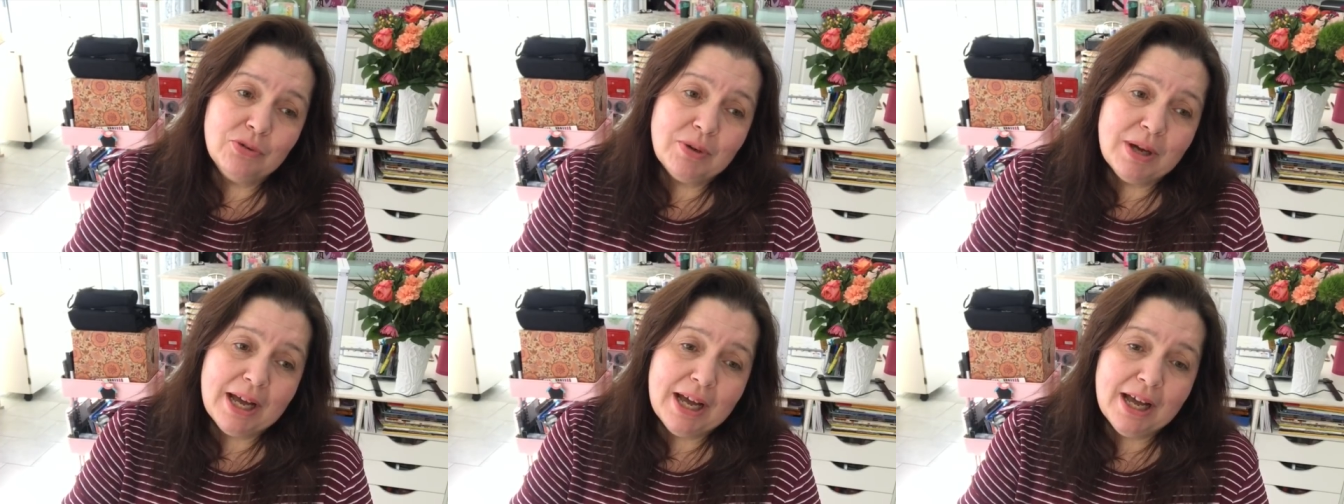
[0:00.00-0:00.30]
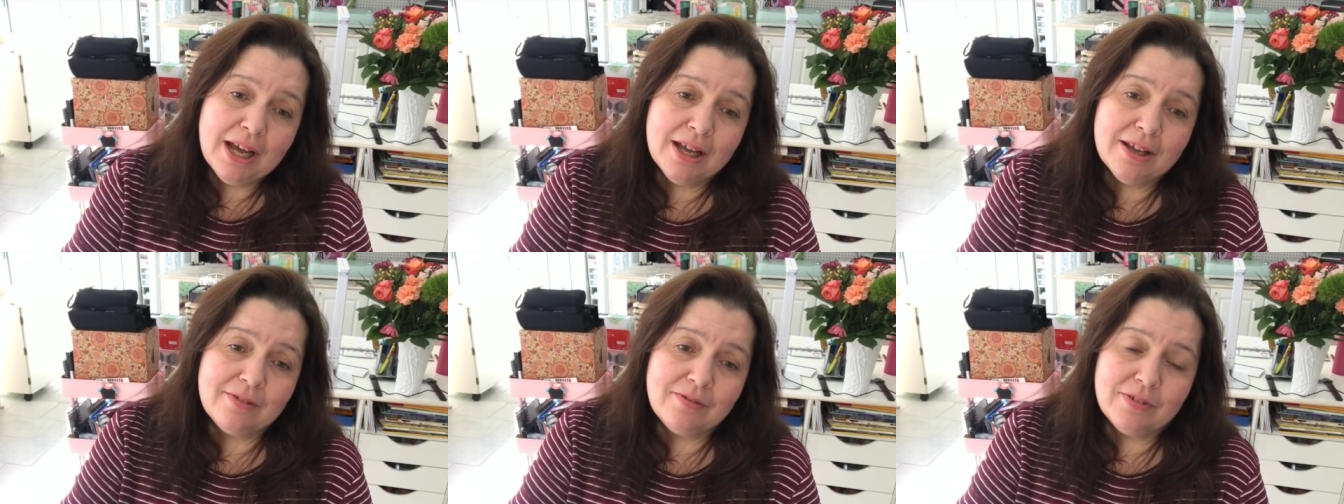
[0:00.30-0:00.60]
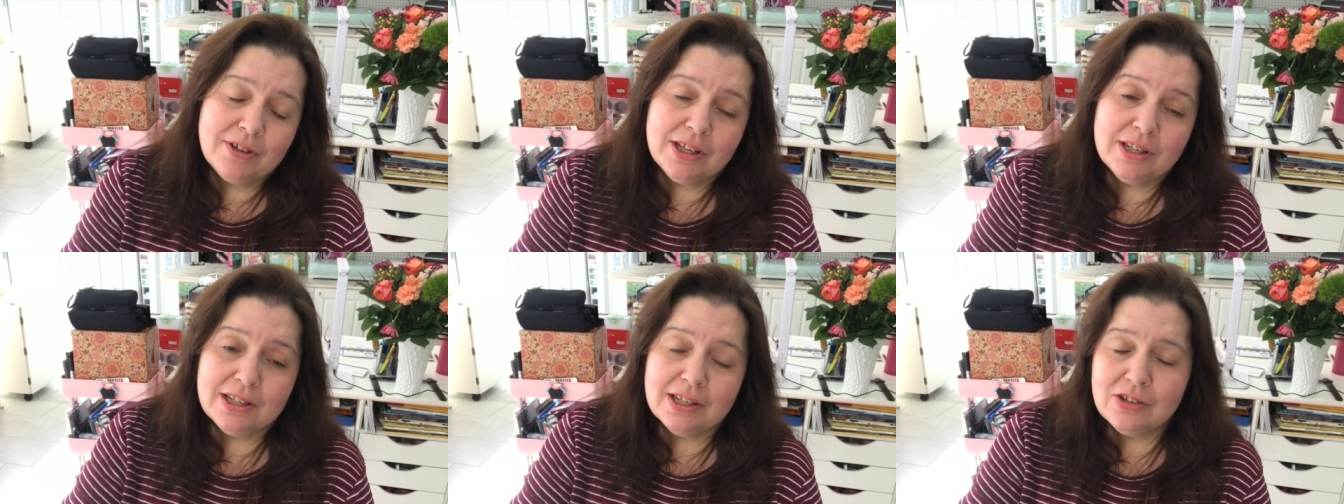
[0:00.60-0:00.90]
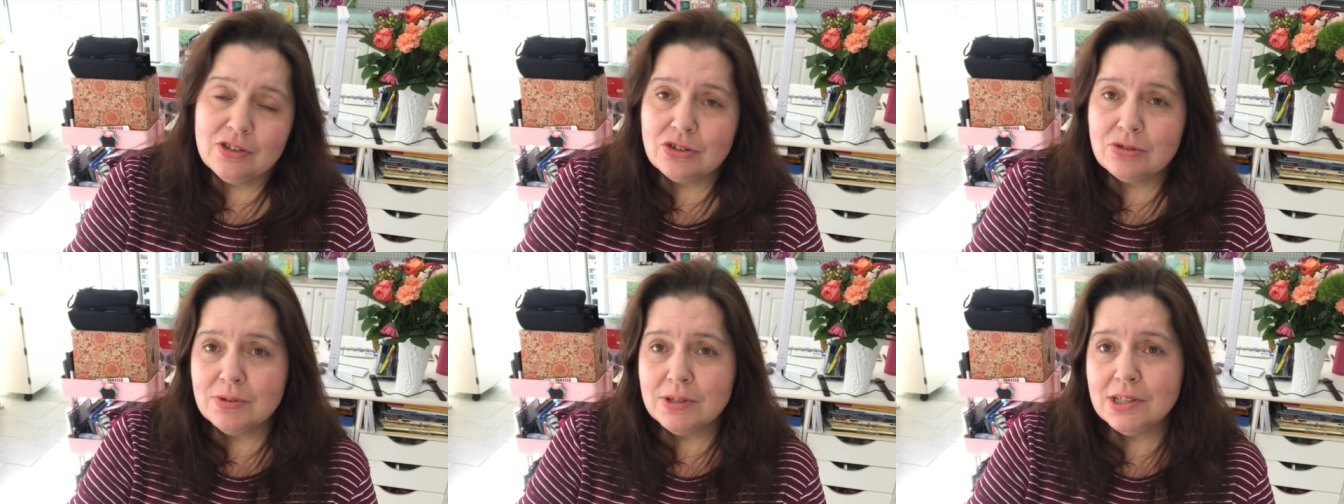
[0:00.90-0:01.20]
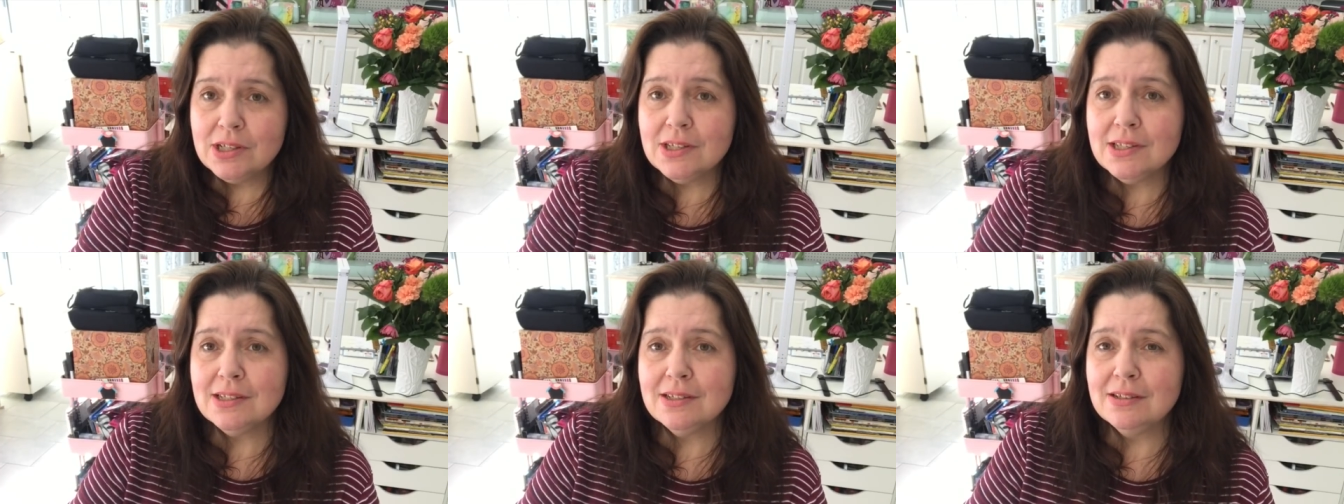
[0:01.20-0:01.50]
have an
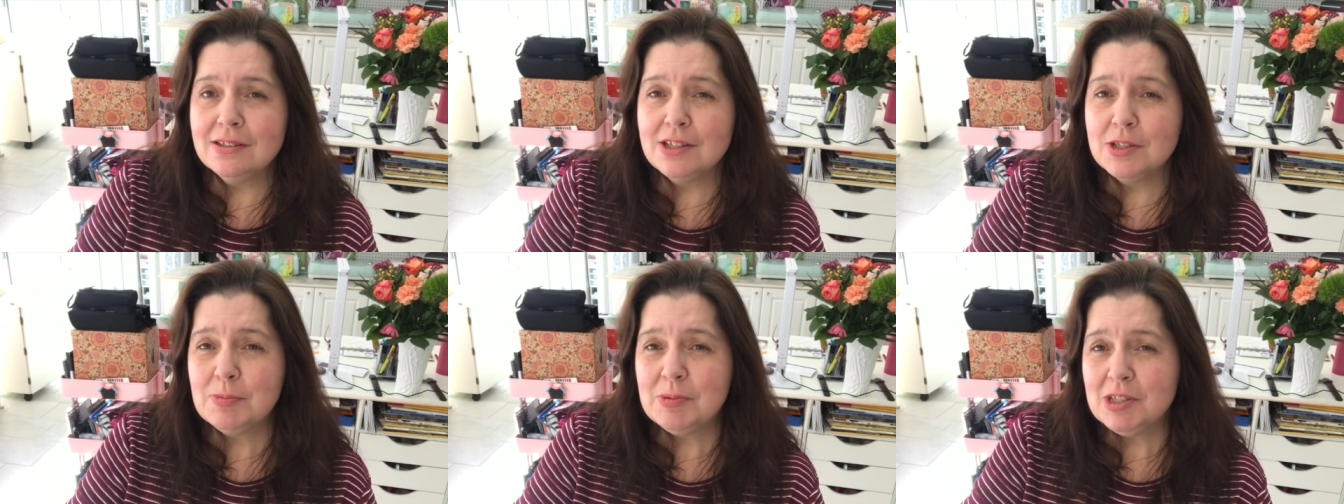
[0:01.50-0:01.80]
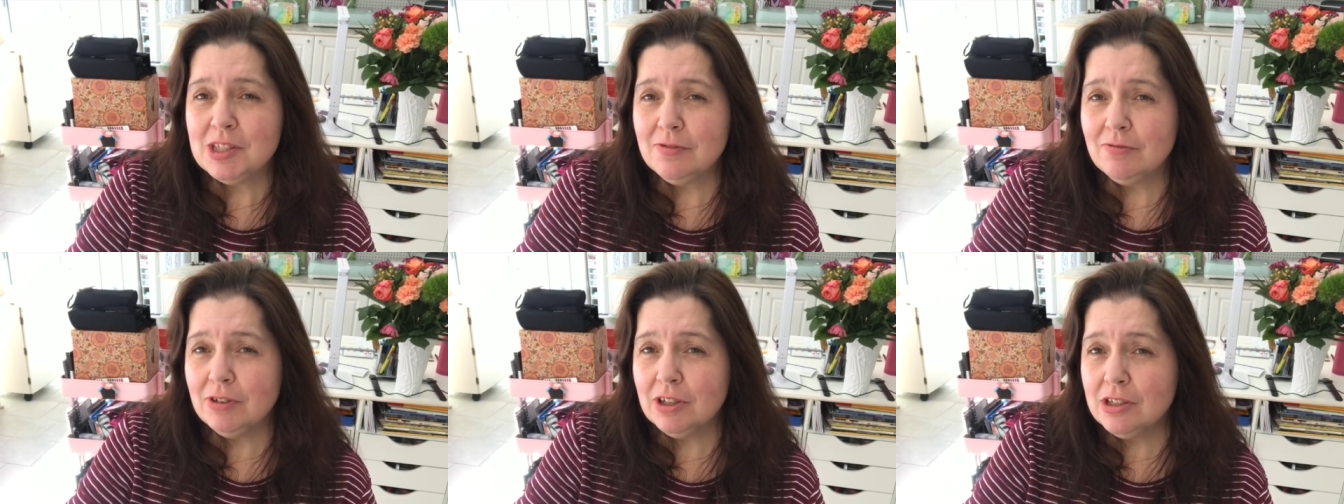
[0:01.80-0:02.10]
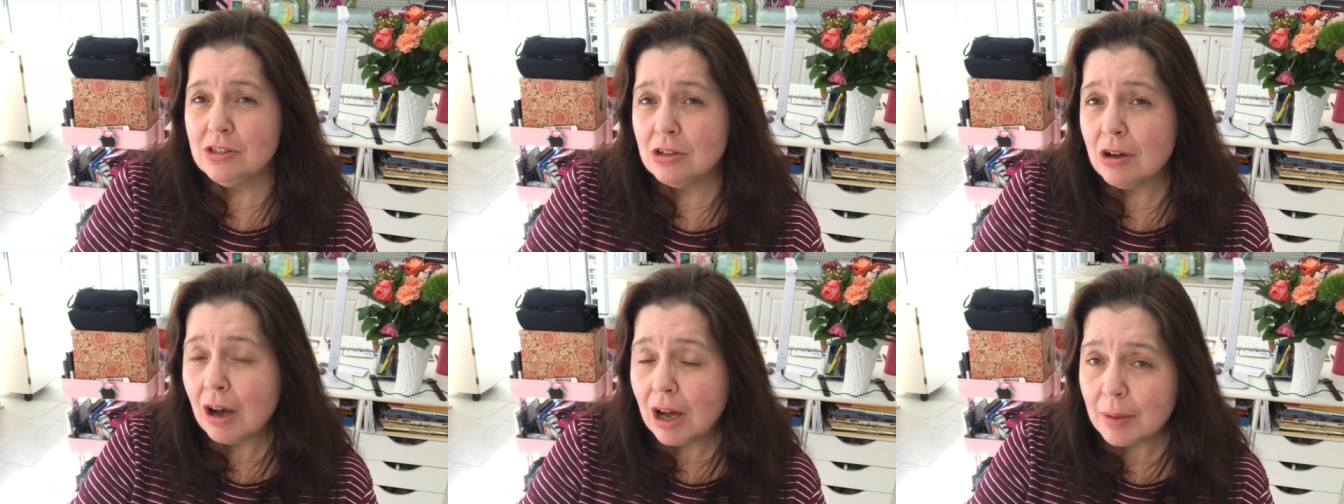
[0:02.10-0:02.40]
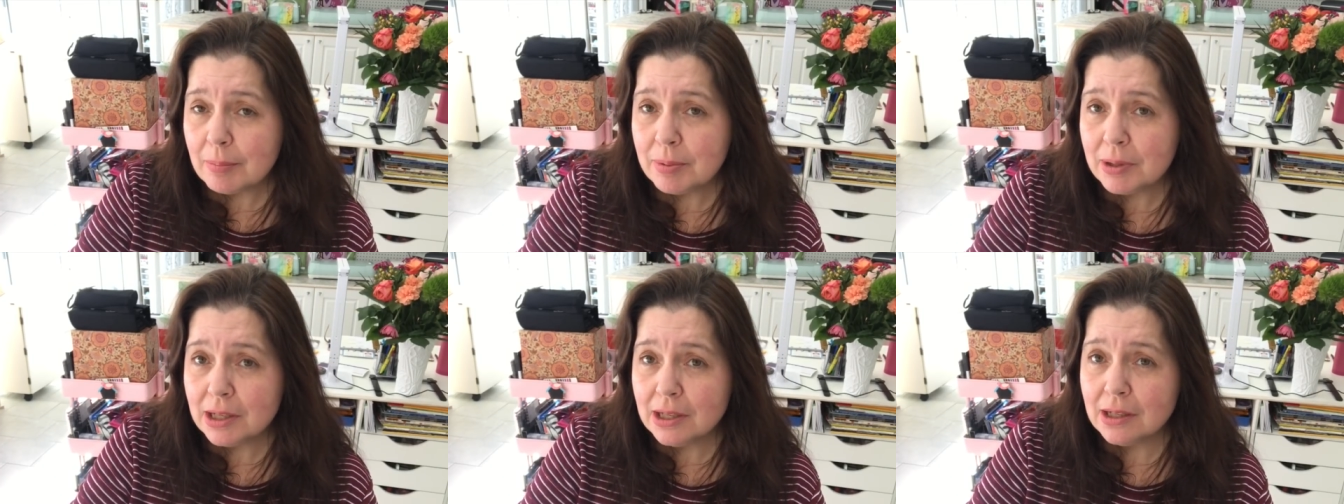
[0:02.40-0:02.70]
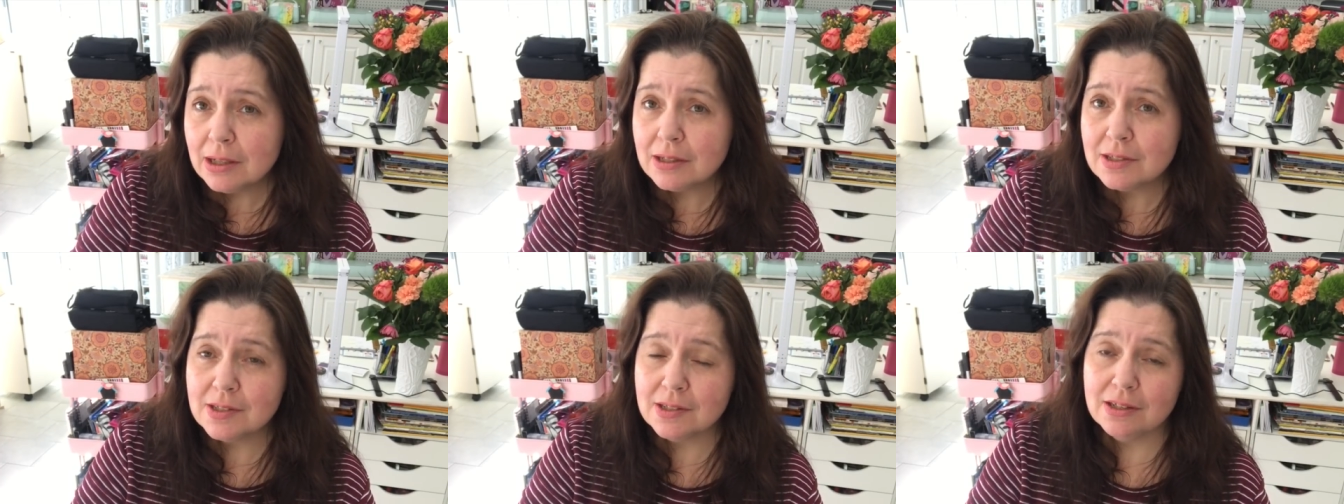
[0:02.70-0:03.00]
interest in specific
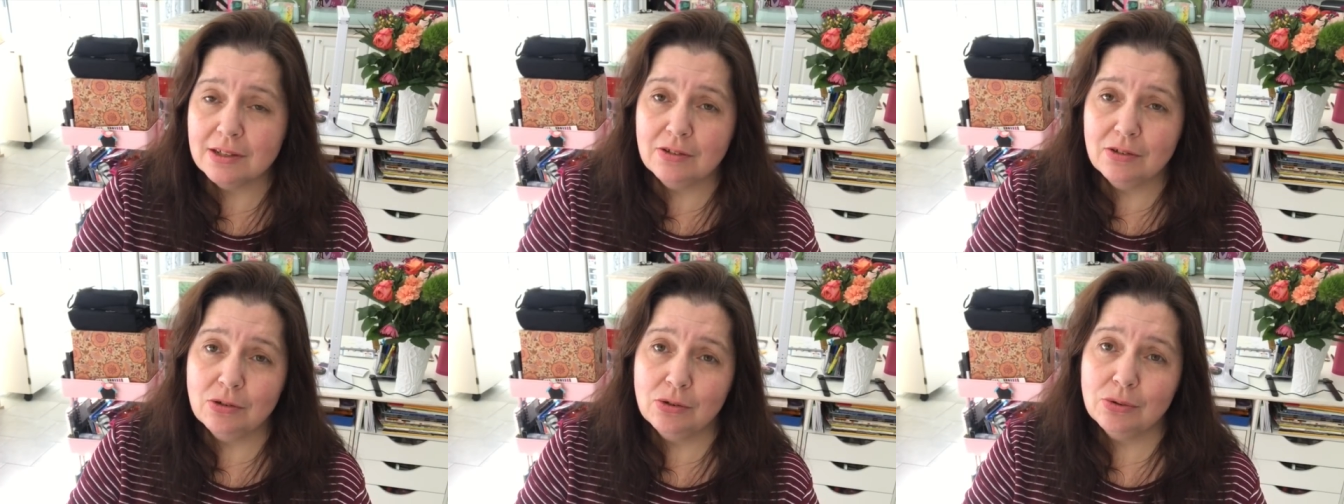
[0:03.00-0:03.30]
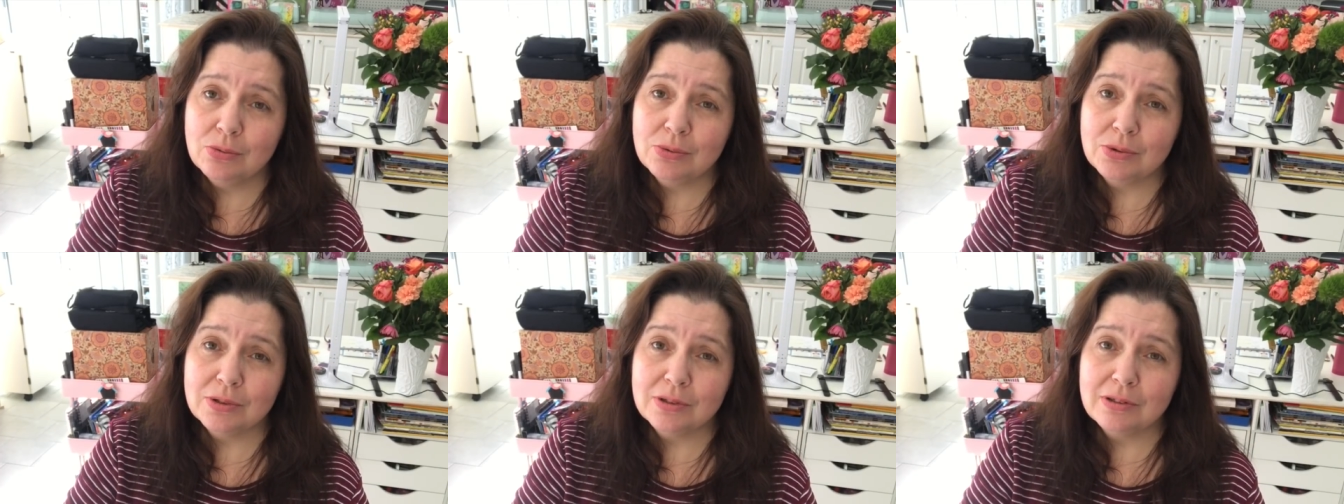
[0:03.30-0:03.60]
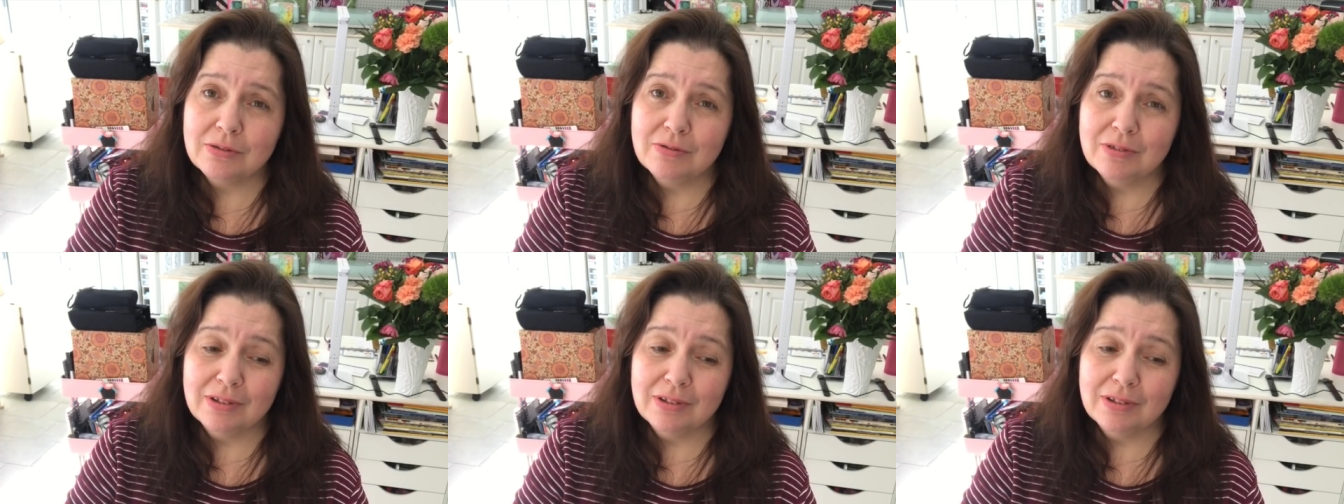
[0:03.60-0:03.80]
topics that you would